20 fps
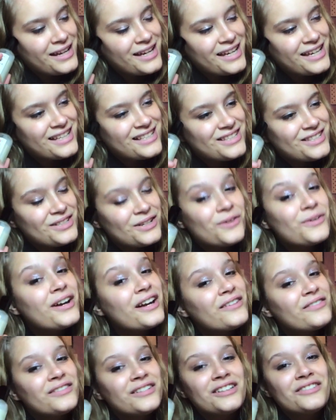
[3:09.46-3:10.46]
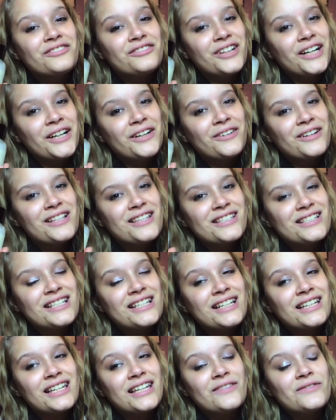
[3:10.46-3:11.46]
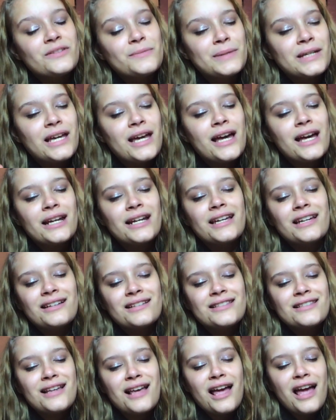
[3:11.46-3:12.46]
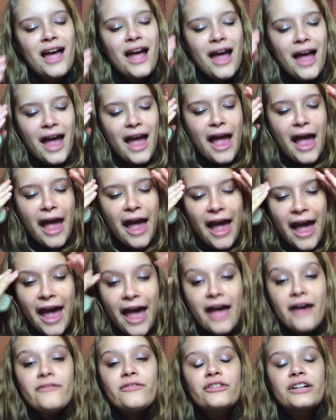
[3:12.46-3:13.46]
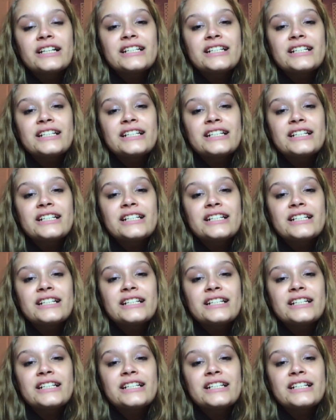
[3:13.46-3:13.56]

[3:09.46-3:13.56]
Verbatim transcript: is so heavily fragranced, it gives me headaches every